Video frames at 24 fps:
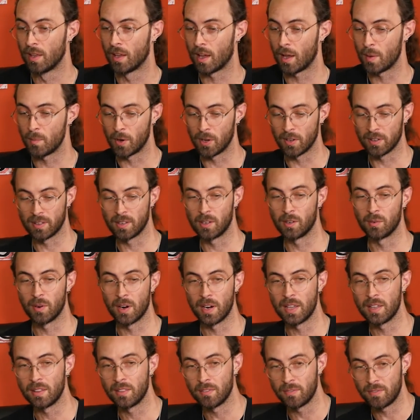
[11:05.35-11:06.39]
I'm also
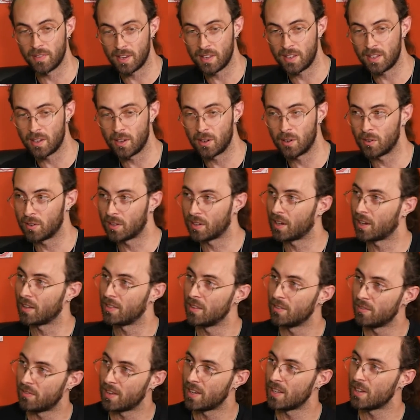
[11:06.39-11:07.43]
running the video, cutting
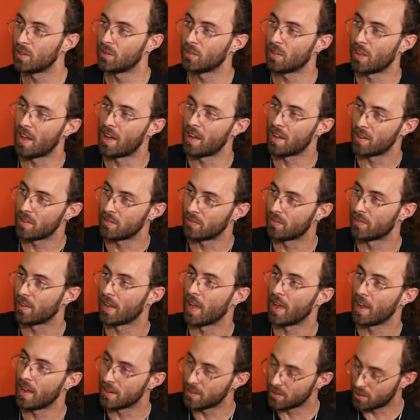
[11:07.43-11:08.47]
the video live,
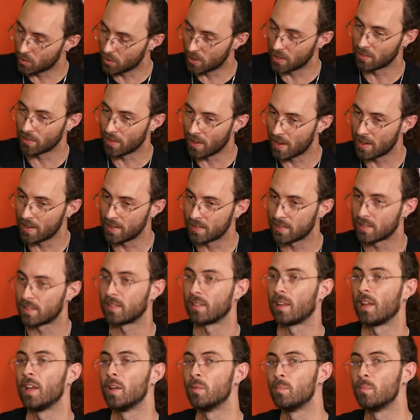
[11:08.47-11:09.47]
and doing lights, okay.